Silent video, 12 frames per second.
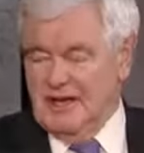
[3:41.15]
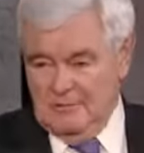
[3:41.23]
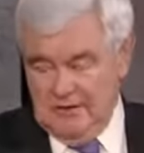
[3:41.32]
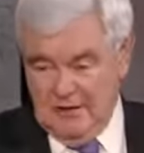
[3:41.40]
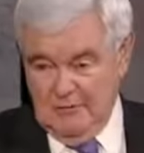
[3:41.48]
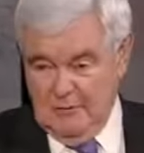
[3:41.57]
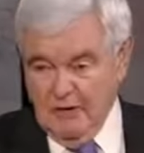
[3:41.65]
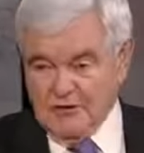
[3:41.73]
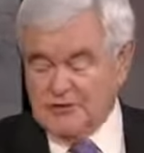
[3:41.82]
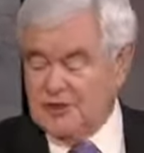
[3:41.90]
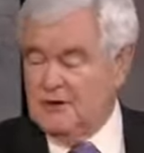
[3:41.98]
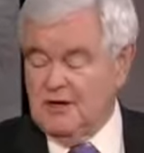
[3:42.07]
and, and,
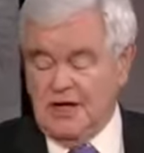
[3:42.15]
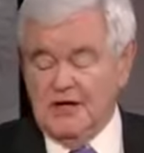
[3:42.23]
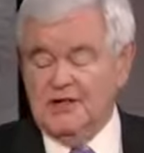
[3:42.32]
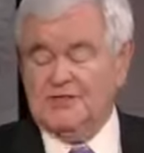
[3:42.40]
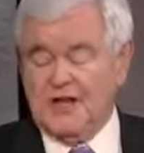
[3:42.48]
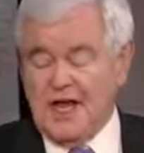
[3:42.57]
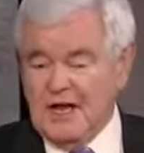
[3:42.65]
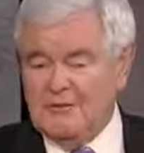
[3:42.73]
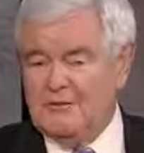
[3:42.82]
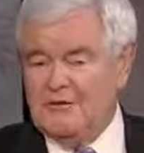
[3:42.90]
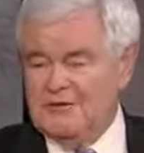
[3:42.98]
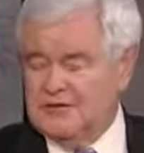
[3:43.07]
most, uh, at least half
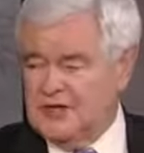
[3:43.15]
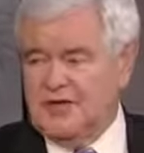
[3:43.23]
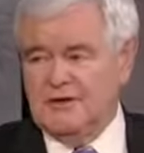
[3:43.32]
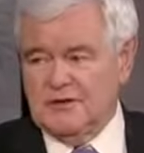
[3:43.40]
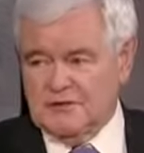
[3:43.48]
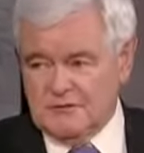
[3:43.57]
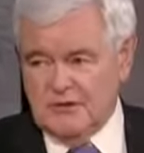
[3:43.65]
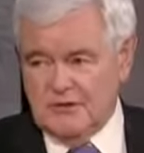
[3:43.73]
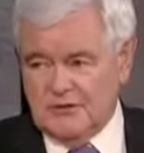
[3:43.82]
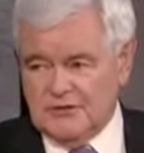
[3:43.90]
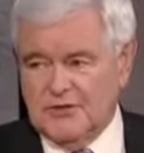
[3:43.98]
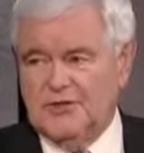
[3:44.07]
of the Sanders
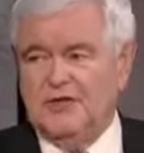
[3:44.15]
voters.